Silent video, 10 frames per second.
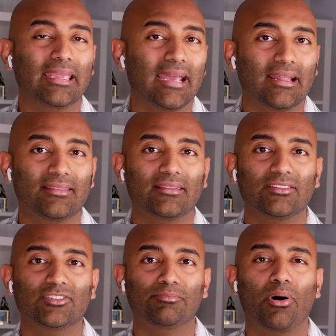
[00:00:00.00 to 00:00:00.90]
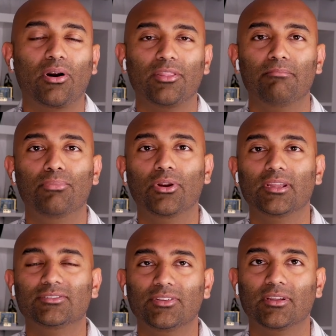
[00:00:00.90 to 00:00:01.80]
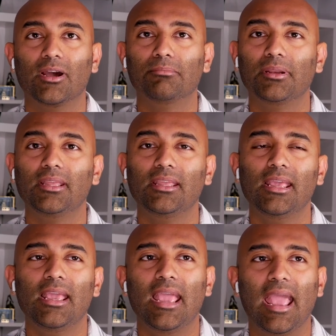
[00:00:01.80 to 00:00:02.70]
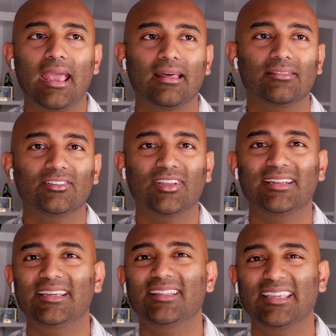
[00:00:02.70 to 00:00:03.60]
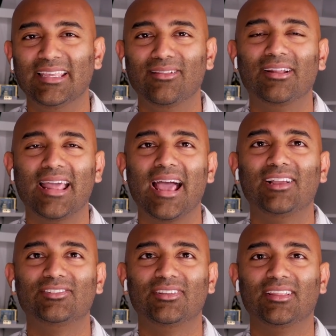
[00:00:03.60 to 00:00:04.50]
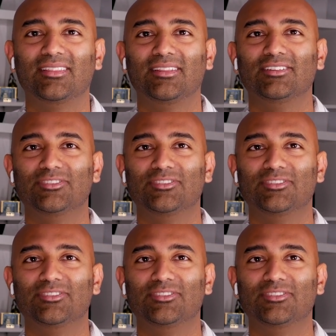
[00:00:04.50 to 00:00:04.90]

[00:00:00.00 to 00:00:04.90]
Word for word: Again, I think this is part of the brilliance of the company and this idea that Elon has, like the